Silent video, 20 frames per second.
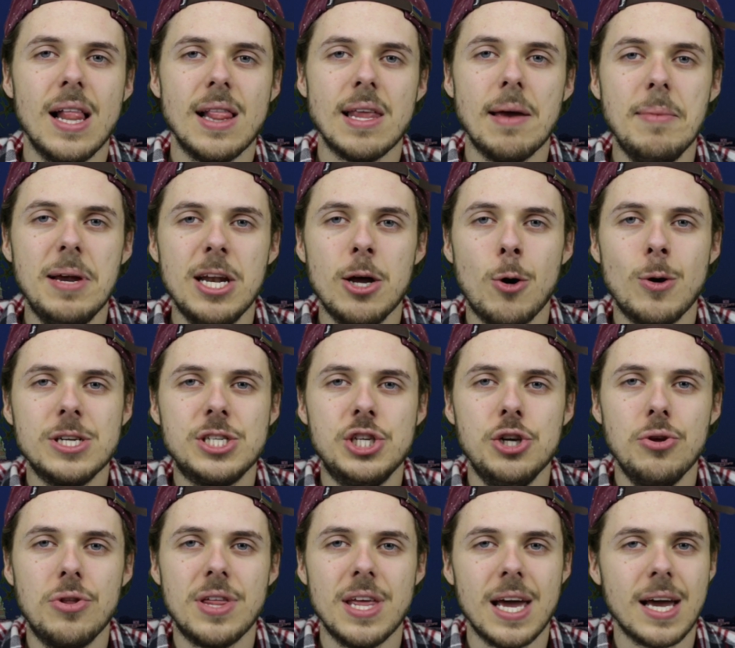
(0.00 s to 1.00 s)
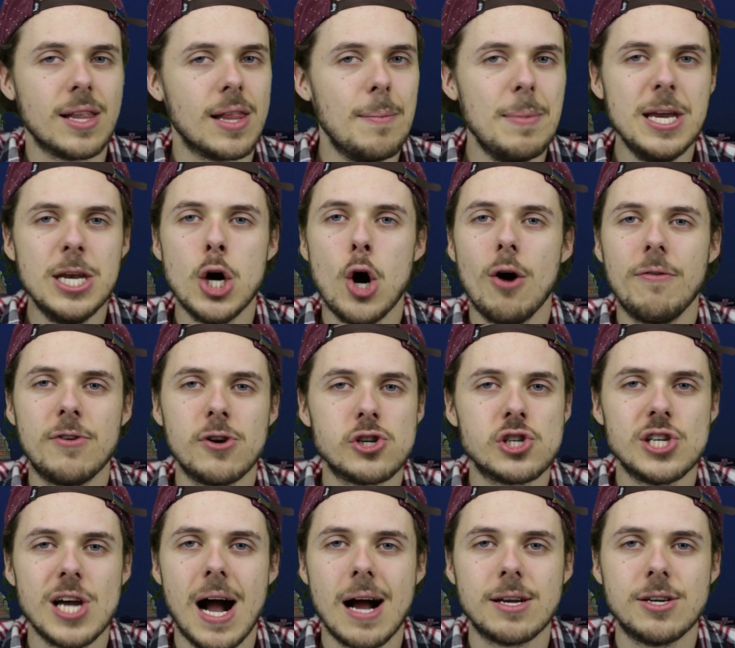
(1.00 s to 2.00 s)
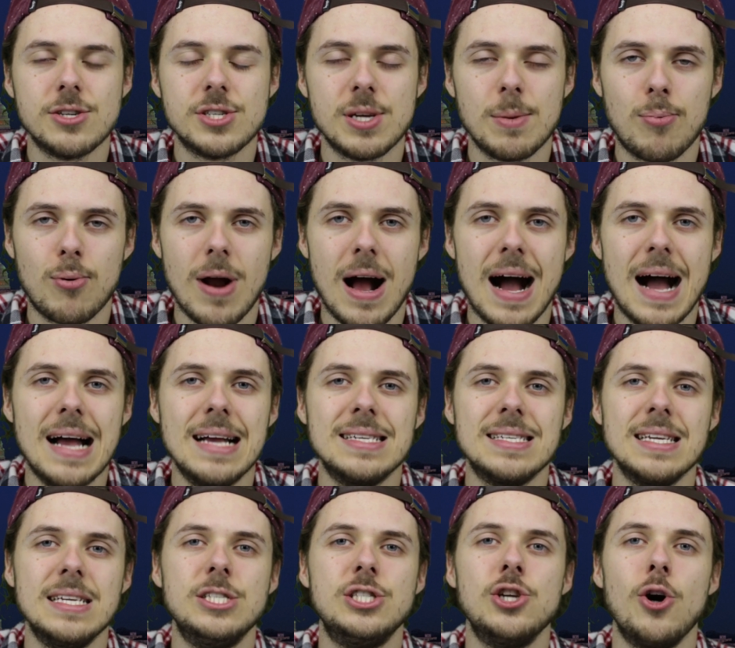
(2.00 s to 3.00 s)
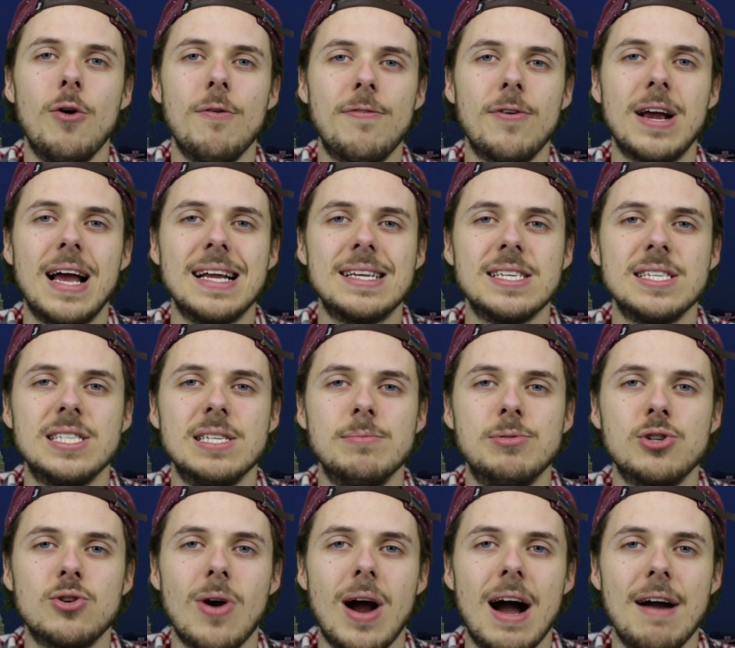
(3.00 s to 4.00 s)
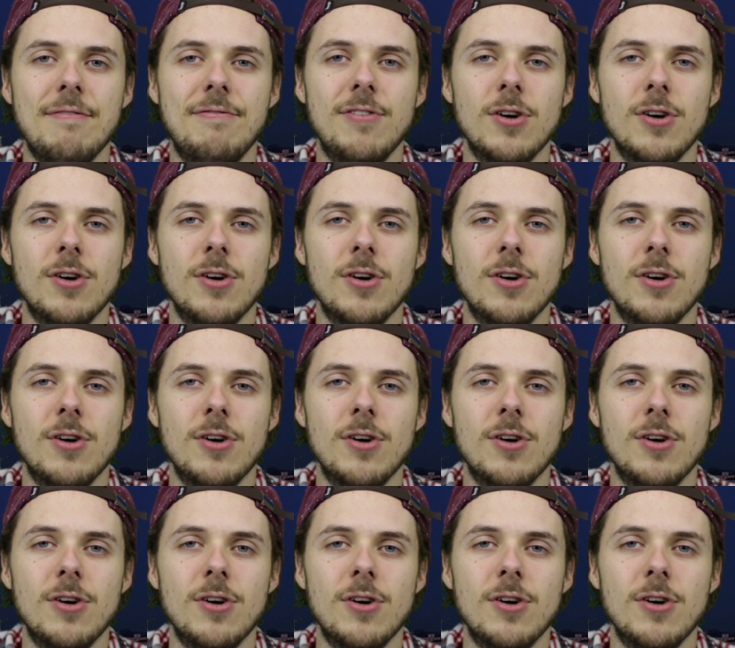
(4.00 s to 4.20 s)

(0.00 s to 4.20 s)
Let me know what you think. Let me know if you're shocked or surprised. Don't forget to subscribe,